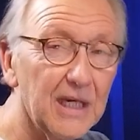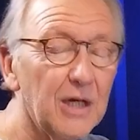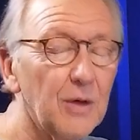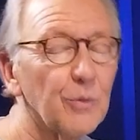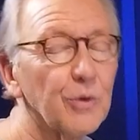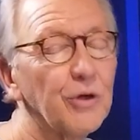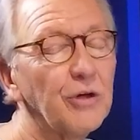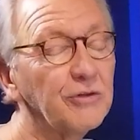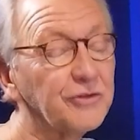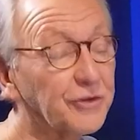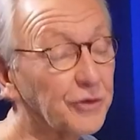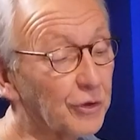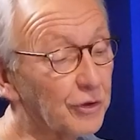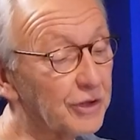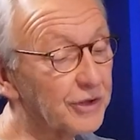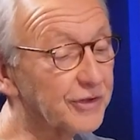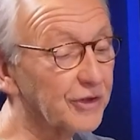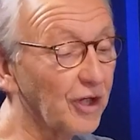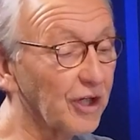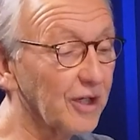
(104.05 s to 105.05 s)
We're also going
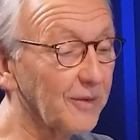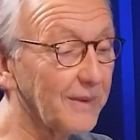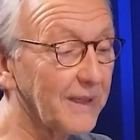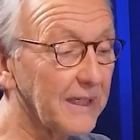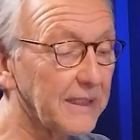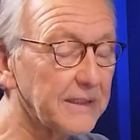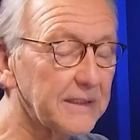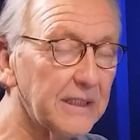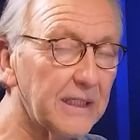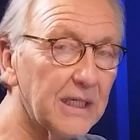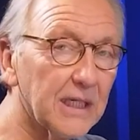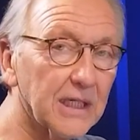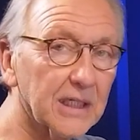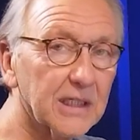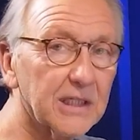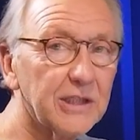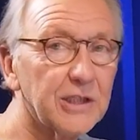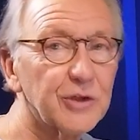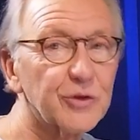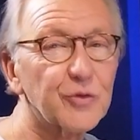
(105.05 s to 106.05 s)
to talk about Nick
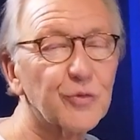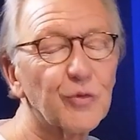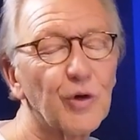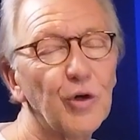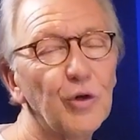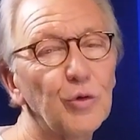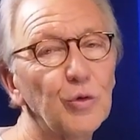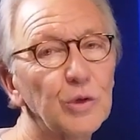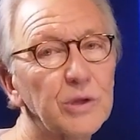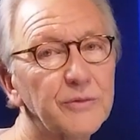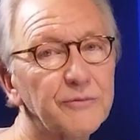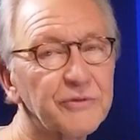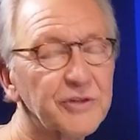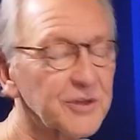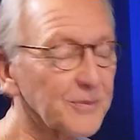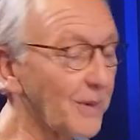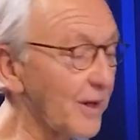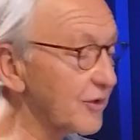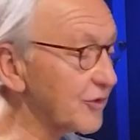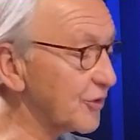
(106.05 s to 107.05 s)
and his role and
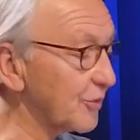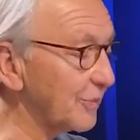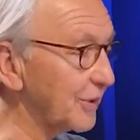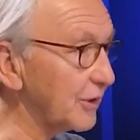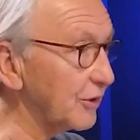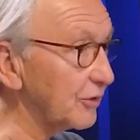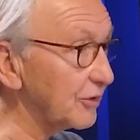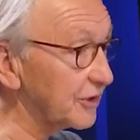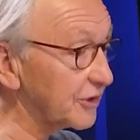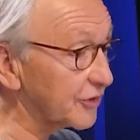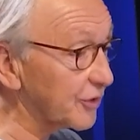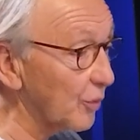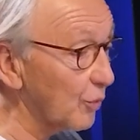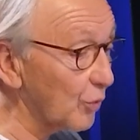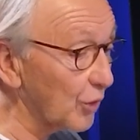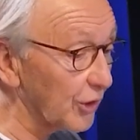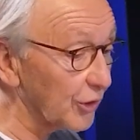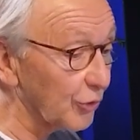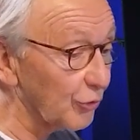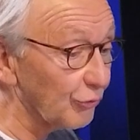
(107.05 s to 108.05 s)
responsibilities on
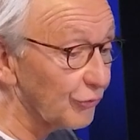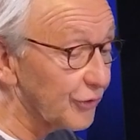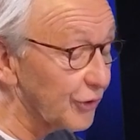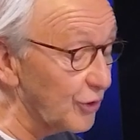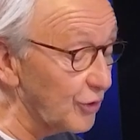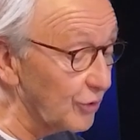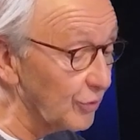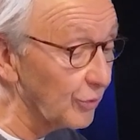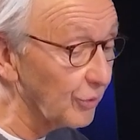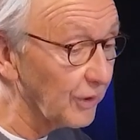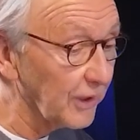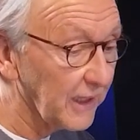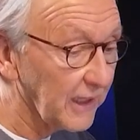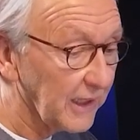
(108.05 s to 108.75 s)
what you do